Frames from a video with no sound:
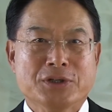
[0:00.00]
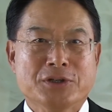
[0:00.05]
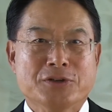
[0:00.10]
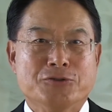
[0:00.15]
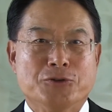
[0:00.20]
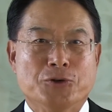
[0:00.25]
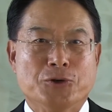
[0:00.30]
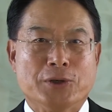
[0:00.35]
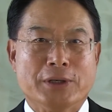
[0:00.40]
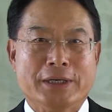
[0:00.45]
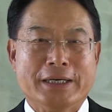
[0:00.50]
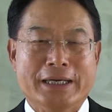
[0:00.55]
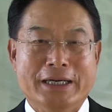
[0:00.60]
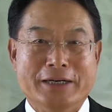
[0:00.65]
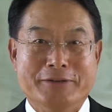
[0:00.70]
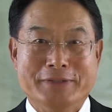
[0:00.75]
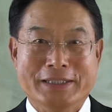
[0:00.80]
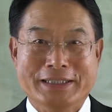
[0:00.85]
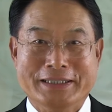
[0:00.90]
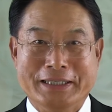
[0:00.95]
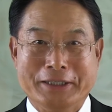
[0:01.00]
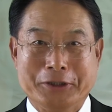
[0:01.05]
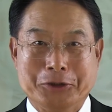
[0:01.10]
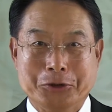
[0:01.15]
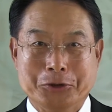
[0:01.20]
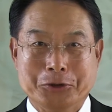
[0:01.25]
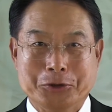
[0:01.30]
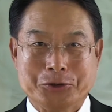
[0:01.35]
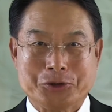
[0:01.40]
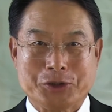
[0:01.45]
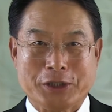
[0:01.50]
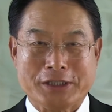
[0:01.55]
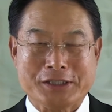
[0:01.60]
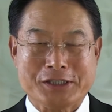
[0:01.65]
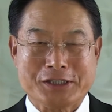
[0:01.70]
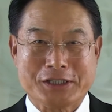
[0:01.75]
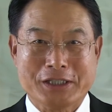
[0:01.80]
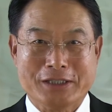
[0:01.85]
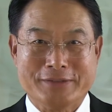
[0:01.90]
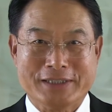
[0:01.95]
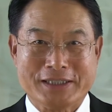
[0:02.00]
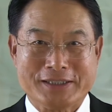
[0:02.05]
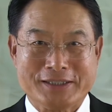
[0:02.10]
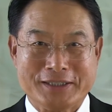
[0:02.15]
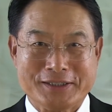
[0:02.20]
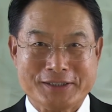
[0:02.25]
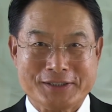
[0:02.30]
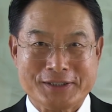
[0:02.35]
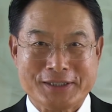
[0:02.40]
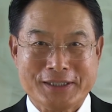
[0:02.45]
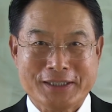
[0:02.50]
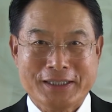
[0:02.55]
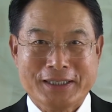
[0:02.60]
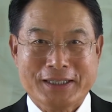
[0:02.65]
for everyday goods and services,